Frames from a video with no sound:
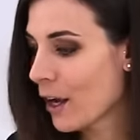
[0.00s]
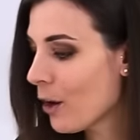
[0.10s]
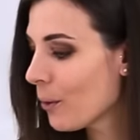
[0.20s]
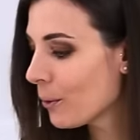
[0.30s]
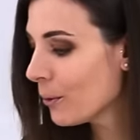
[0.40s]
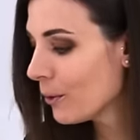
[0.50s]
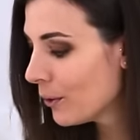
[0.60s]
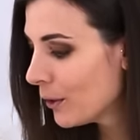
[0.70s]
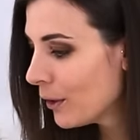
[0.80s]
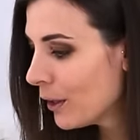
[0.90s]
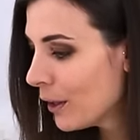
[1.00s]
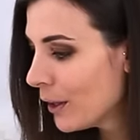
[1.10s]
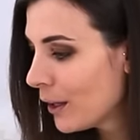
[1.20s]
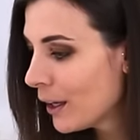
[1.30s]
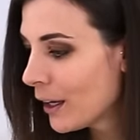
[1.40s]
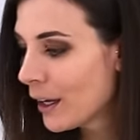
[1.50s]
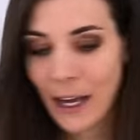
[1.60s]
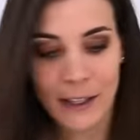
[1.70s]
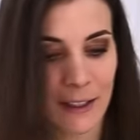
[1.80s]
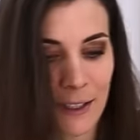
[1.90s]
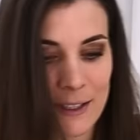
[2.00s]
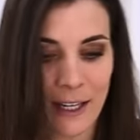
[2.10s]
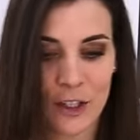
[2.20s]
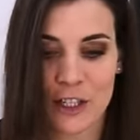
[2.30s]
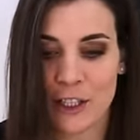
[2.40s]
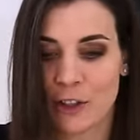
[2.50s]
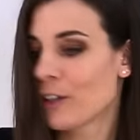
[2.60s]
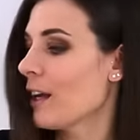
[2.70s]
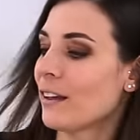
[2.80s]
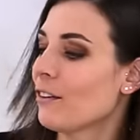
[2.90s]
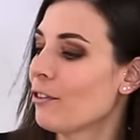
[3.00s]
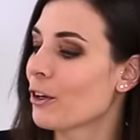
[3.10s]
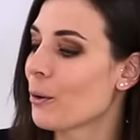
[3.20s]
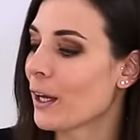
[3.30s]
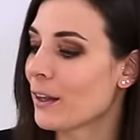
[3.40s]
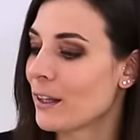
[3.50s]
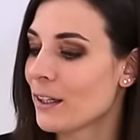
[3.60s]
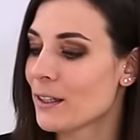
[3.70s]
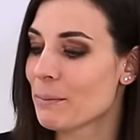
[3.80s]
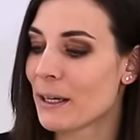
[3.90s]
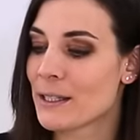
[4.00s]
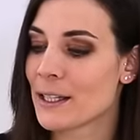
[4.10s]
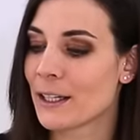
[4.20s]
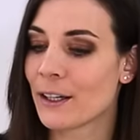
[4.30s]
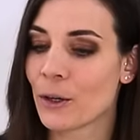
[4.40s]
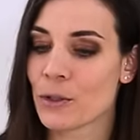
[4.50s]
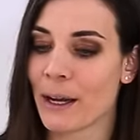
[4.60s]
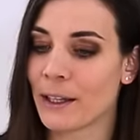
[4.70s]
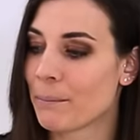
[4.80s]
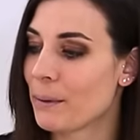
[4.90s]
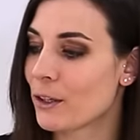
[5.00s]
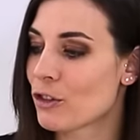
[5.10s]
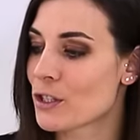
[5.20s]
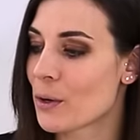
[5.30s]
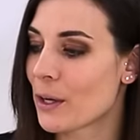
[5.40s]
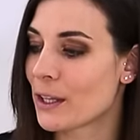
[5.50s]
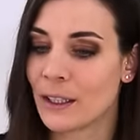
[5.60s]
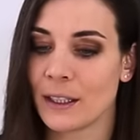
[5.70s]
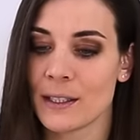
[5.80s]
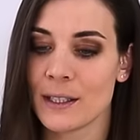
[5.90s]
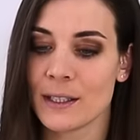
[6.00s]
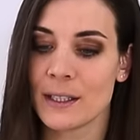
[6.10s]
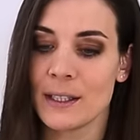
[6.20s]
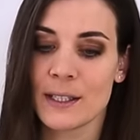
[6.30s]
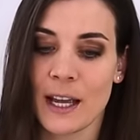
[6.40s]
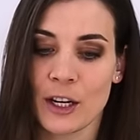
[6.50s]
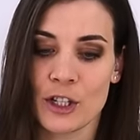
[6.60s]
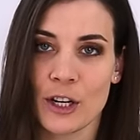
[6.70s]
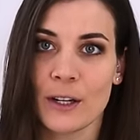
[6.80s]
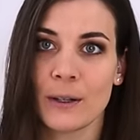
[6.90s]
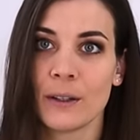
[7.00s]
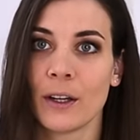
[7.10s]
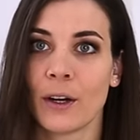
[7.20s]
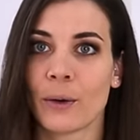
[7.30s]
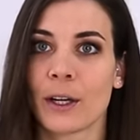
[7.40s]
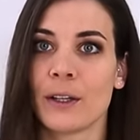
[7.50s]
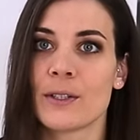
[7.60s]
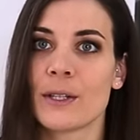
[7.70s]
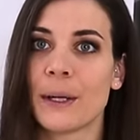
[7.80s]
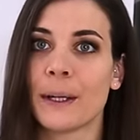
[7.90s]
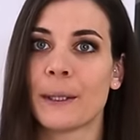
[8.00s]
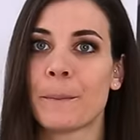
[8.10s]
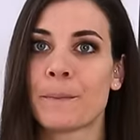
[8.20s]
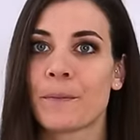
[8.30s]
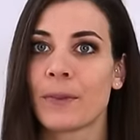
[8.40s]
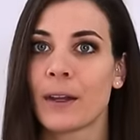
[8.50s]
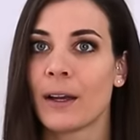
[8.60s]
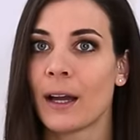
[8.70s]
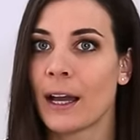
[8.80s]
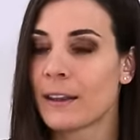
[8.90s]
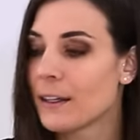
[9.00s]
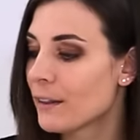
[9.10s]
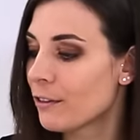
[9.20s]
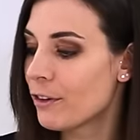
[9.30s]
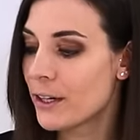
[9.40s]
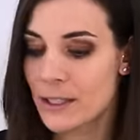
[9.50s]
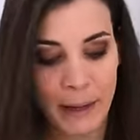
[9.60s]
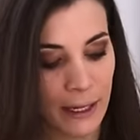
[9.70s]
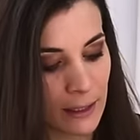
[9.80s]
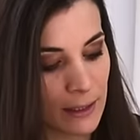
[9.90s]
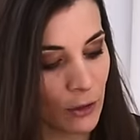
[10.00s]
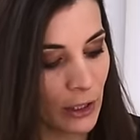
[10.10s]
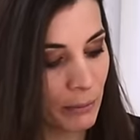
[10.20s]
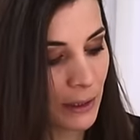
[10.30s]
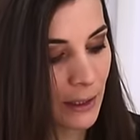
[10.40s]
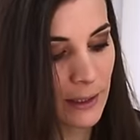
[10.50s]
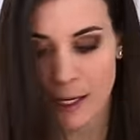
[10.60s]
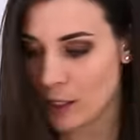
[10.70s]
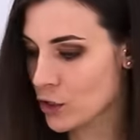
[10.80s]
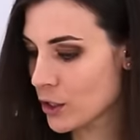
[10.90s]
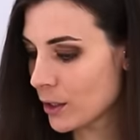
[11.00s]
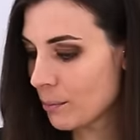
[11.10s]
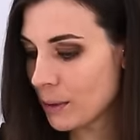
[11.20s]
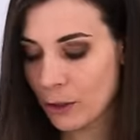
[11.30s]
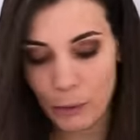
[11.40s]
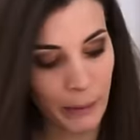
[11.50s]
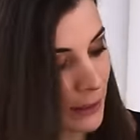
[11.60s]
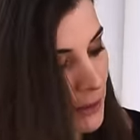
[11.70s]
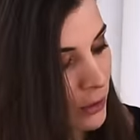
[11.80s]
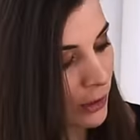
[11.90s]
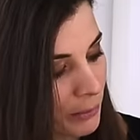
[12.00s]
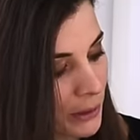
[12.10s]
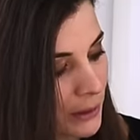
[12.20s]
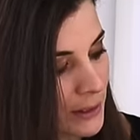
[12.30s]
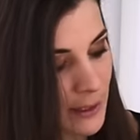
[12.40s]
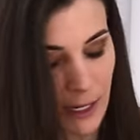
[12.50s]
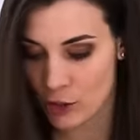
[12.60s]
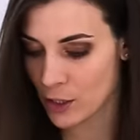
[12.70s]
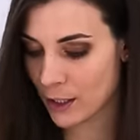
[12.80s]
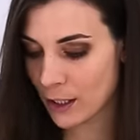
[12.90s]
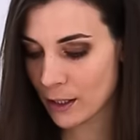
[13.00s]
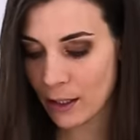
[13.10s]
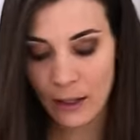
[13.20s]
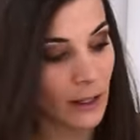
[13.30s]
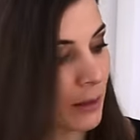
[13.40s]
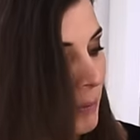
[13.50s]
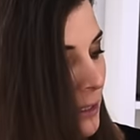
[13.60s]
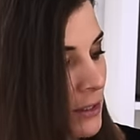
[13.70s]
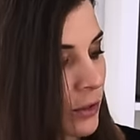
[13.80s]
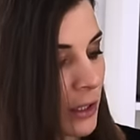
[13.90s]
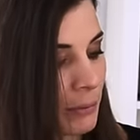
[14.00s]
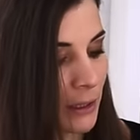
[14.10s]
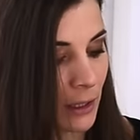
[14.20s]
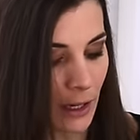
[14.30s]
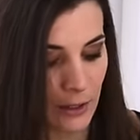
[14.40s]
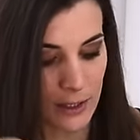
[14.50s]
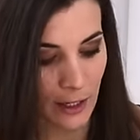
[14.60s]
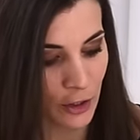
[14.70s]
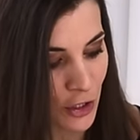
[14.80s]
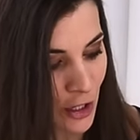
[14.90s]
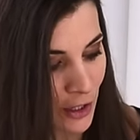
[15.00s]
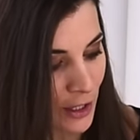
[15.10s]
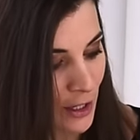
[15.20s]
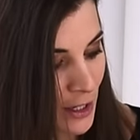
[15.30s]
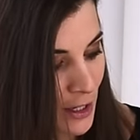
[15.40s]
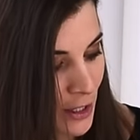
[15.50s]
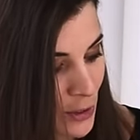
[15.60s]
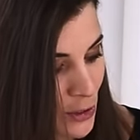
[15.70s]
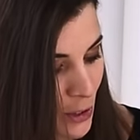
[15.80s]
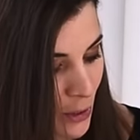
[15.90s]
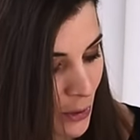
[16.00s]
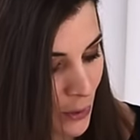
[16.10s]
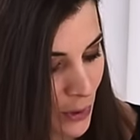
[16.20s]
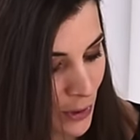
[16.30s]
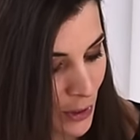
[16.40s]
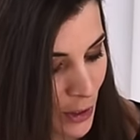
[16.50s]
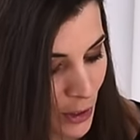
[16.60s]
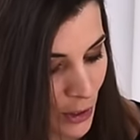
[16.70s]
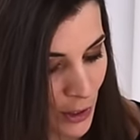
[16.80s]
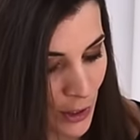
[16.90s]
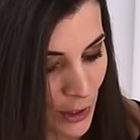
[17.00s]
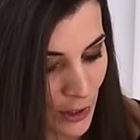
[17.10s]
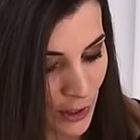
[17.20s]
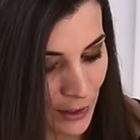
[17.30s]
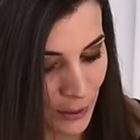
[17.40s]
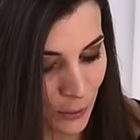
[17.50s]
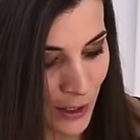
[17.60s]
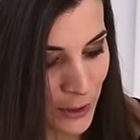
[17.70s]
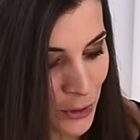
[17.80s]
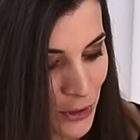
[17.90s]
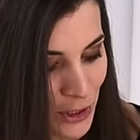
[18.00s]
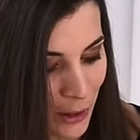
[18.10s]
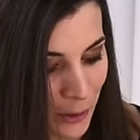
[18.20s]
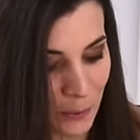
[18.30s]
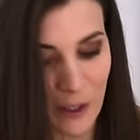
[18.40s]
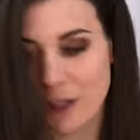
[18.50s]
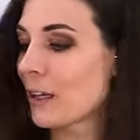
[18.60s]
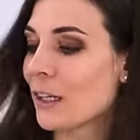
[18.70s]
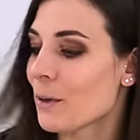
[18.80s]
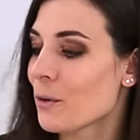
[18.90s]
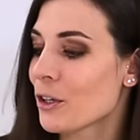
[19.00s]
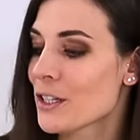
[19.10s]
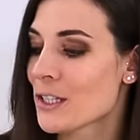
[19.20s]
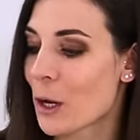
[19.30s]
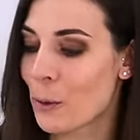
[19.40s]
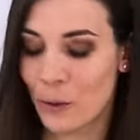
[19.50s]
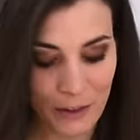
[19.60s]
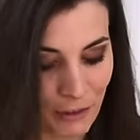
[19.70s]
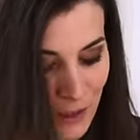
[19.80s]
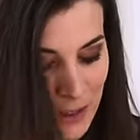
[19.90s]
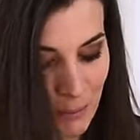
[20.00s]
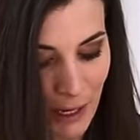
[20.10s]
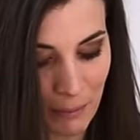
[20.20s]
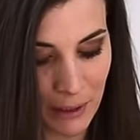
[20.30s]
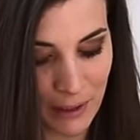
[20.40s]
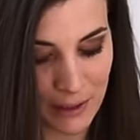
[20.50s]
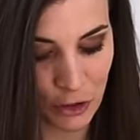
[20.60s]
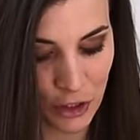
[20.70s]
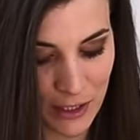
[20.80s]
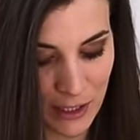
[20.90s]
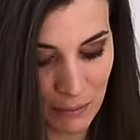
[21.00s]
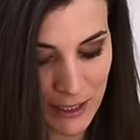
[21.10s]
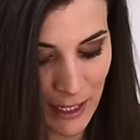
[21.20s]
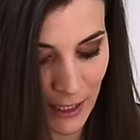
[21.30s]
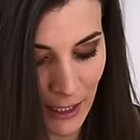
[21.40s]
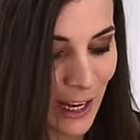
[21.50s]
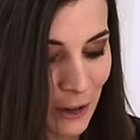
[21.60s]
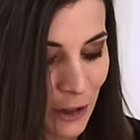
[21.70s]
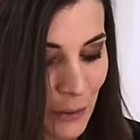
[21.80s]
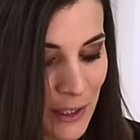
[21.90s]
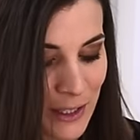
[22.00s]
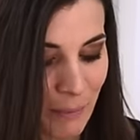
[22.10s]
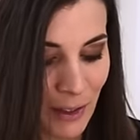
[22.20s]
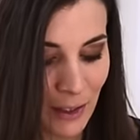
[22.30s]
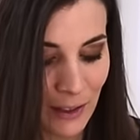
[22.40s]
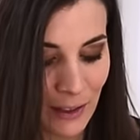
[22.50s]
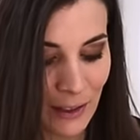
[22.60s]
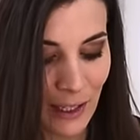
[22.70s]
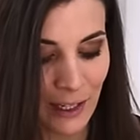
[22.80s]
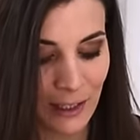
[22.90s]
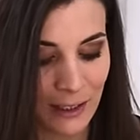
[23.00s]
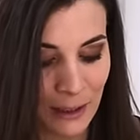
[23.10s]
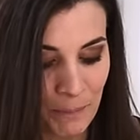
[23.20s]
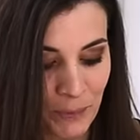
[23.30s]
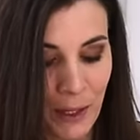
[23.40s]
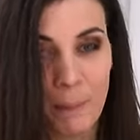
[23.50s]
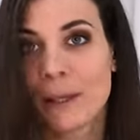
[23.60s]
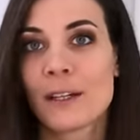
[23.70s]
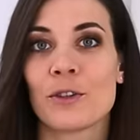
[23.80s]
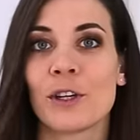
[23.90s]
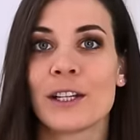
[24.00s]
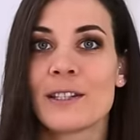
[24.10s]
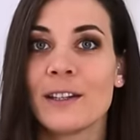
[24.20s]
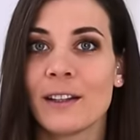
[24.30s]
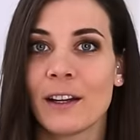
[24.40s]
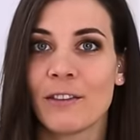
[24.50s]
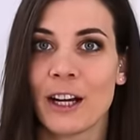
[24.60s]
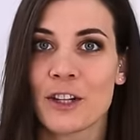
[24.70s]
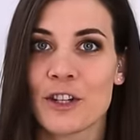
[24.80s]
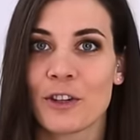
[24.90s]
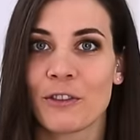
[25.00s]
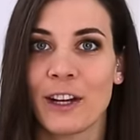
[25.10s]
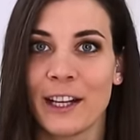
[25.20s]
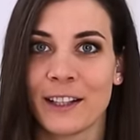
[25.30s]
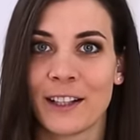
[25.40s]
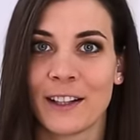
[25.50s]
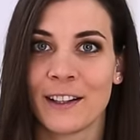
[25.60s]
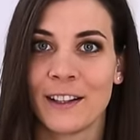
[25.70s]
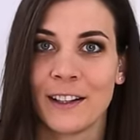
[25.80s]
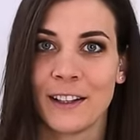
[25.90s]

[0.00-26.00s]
Oh. I think it's actually not that difficult. I think it basically goes by the picture. So I think this is this section. Oh, can you see it? I think the first bag is gonna be this section, the middle bag is be this section, and then the third bag is gonna be the last section. So what to start with? I think I'm gonna start with the first bag because it just seems like, I don't know, it's something in the lake because you can see the direction of like the